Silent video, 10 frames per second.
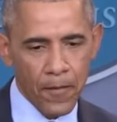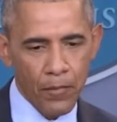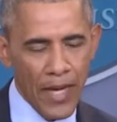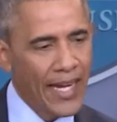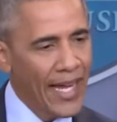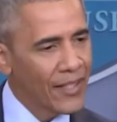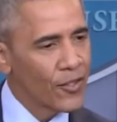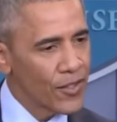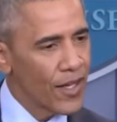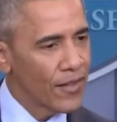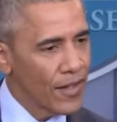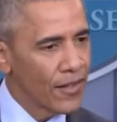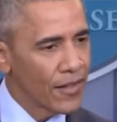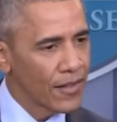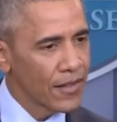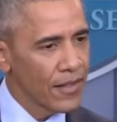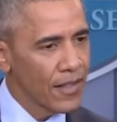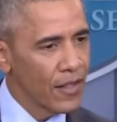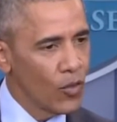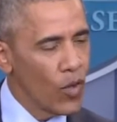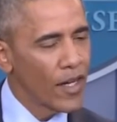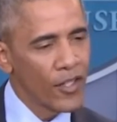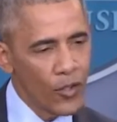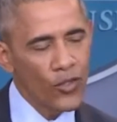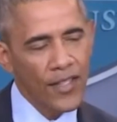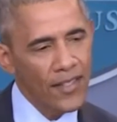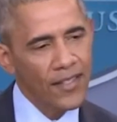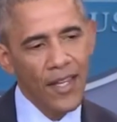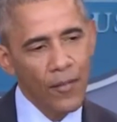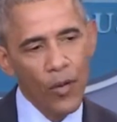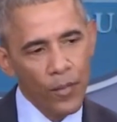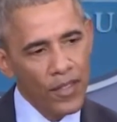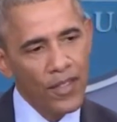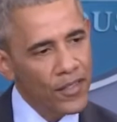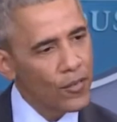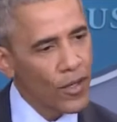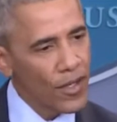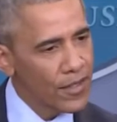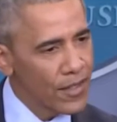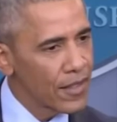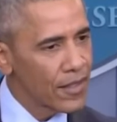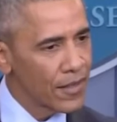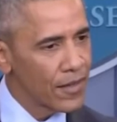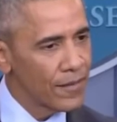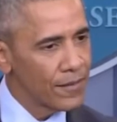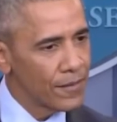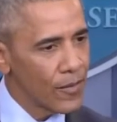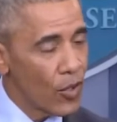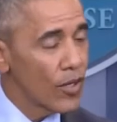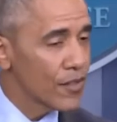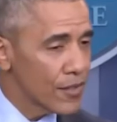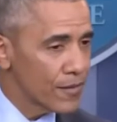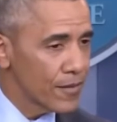bad actors out there who want to use that same openness in ways that hurt us,